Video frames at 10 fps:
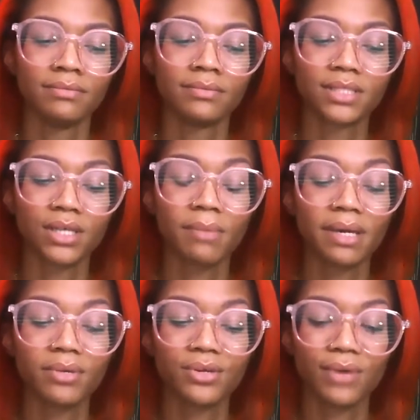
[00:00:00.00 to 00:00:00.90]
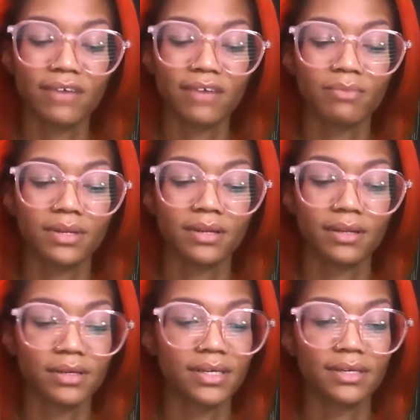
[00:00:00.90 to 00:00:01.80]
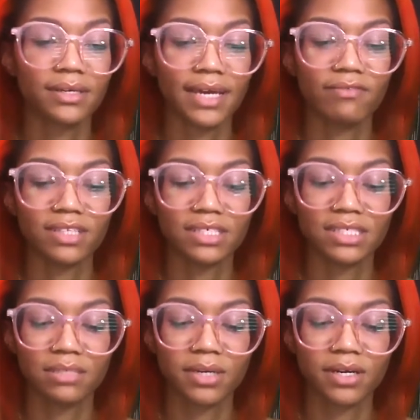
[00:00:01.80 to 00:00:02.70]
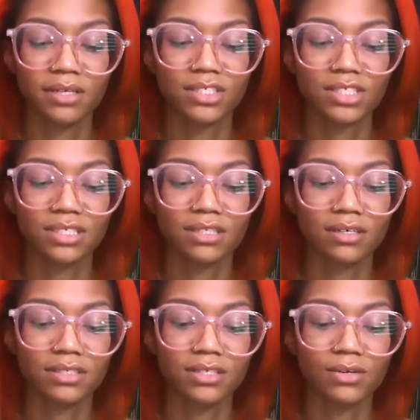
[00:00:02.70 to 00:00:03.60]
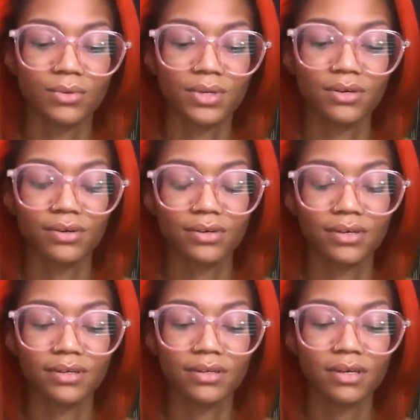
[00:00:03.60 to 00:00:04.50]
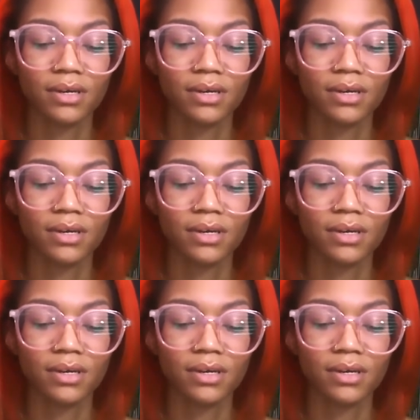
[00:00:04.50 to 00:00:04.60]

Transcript: So maybe you have been again having these subconscious thoughts going on.